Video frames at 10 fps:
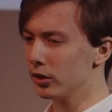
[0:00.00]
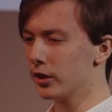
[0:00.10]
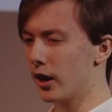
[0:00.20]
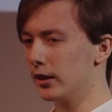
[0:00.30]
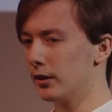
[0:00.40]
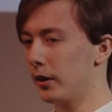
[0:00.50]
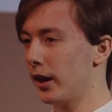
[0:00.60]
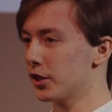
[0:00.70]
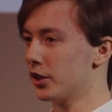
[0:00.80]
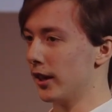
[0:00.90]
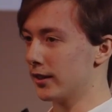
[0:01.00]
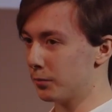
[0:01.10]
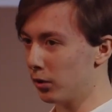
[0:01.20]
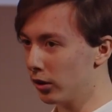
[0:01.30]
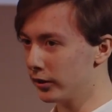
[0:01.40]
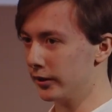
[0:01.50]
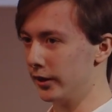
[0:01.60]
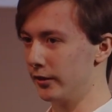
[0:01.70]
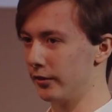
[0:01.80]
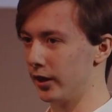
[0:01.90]
the other hand, by actually exploiting
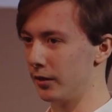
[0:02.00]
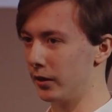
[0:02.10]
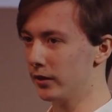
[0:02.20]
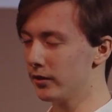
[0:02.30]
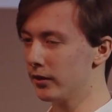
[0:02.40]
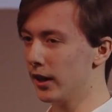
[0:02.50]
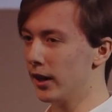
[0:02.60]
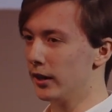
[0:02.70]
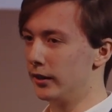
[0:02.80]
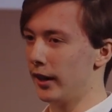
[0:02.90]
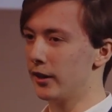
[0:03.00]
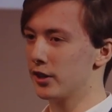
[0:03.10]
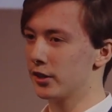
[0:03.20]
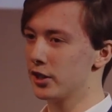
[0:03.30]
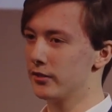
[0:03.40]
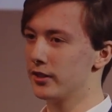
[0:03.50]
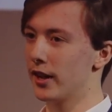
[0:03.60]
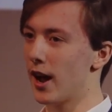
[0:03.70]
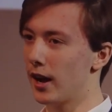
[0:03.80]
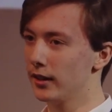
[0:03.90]
the environment, the agent achieves
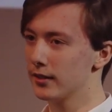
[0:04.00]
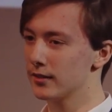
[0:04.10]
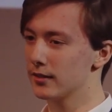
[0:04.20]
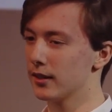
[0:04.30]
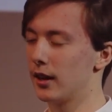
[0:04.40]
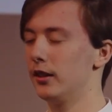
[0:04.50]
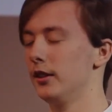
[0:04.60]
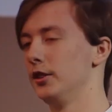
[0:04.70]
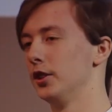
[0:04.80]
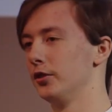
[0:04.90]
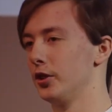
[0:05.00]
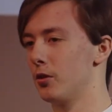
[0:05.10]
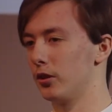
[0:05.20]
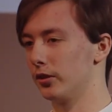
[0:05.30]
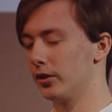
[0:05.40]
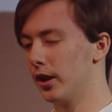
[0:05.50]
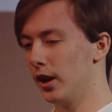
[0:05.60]
the highest currently known reward.